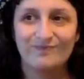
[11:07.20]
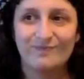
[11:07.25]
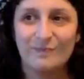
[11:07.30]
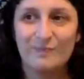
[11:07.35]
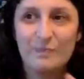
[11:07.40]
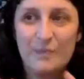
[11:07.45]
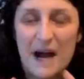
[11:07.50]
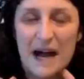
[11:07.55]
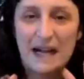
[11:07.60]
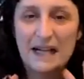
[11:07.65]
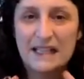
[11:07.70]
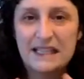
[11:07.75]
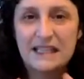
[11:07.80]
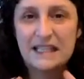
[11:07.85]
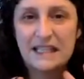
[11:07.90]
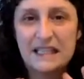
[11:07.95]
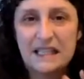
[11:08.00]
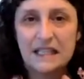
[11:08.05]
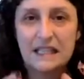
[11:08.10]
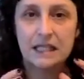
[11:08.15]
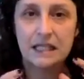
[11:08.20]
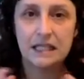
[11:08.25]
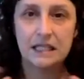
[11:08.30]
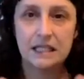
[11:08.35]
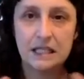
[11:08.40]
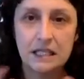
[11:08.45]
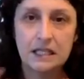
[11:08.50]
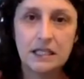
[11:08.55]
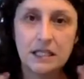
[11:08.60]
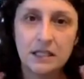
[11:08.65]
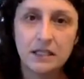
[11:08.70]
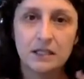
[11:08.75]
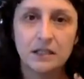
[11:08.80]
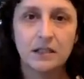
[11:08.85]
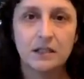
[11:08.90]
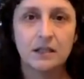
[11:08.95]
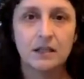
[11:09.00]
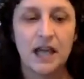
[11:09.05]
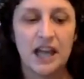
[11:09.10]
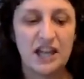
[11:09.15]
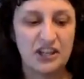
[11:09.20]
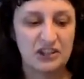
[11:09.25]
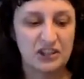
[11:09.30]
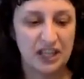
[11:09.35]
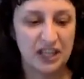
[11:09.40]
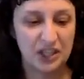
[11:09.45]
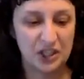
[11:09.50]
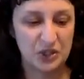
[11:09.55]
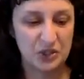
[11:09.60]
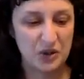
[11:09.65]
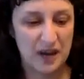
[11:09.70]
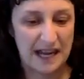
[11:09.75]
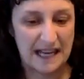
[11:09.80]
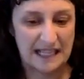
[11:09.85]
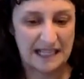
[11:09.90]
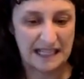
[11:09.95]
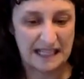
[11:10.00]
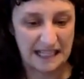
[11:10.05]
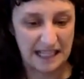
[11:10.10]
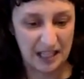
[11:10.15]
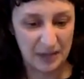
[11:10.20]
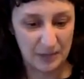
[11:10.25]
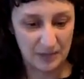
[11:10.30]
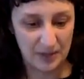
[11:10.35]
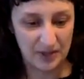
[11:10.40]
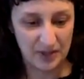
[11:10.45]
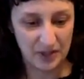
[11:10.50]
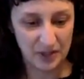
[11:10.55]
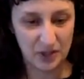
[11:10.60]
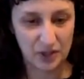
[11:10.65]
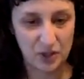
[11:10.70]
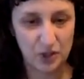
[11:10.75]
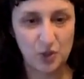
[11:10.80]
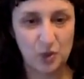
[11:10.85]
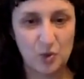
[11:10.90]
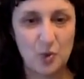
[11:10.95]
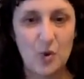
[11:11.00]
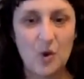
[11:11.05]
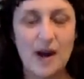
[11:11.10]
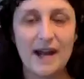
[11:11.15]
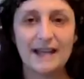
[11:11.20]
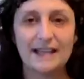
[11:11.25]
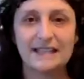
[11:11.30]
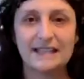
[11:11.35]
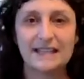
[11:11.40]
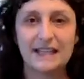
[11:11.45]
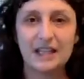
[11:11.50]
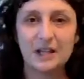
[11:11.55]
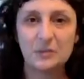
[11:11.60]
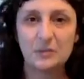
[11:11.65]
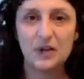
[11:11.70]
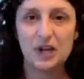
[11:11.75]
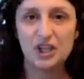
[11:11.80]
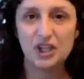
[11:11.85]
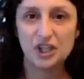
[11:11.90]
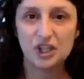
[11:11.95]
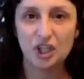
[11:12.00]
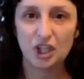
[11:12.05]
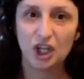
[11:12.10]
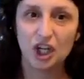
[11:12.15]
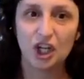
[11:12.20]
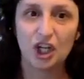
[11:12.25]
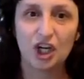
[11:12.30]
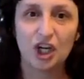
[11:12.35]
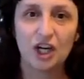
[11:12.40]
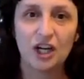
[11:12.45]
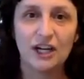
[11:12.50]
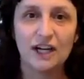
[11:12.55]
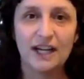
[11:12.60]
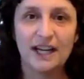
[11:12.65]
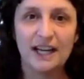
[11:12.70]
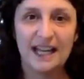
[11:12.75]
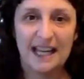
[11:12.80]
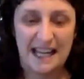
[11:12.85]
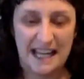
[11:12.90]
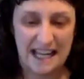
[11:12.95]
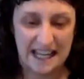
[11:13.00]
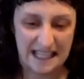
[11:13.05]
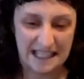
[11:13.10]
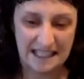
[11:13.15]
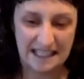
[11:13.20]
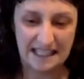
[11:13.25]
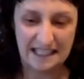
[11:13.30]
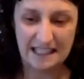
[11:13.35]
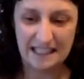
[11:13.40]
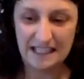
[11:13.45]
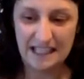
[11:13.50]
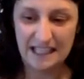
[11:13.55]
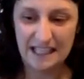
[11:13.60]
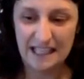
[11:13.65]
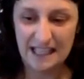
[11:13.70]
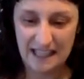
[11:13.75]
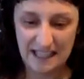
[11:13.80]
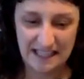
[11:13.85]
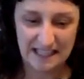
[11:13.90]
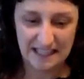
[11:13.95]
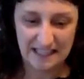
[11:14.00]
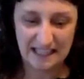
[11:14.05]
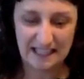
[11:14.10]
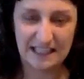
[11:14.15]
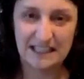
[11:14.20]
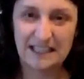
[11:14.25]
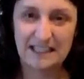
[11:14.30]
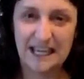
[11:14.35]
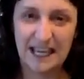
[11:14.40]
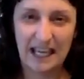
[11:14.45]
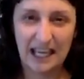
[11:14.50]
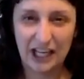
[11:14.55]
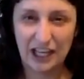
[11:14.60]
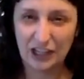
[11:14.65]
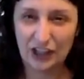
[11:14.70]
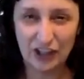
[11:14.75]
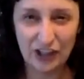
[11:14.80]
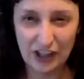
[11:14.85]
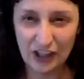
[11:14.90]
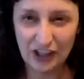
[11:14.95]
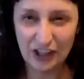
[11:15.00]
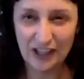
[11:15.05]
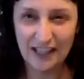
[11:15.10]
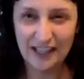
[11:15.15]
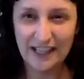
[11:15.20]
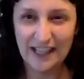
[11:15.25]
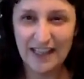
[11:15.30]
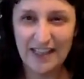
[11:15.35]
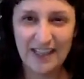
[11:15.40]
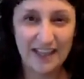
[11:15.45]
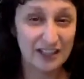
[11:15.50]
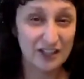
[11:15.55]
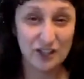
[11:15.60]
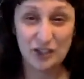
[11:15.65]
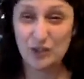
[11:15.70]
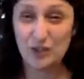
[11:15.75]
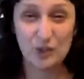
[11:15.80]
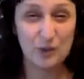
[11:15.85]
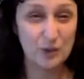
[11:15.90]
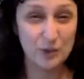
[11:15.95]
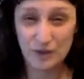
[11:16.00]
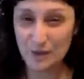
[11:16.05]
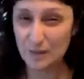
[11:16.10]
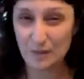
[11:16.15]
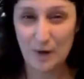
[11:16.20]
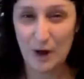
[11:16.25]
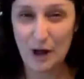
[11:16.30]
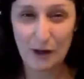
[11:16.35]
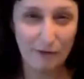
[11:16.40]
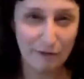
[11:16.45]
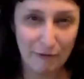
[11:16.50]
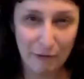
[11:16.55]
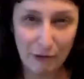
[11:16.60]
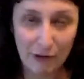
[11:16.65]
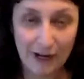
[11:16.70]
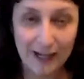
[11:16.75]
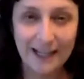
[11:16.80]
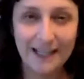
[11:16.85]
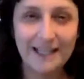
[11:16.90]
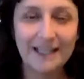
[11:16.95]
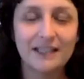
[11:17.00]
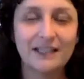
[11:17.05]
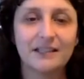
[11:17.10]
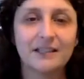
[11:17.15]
boxing it in, and you're like trying to keep this joy, it's like a pressure cooker, in this container that's too small for it,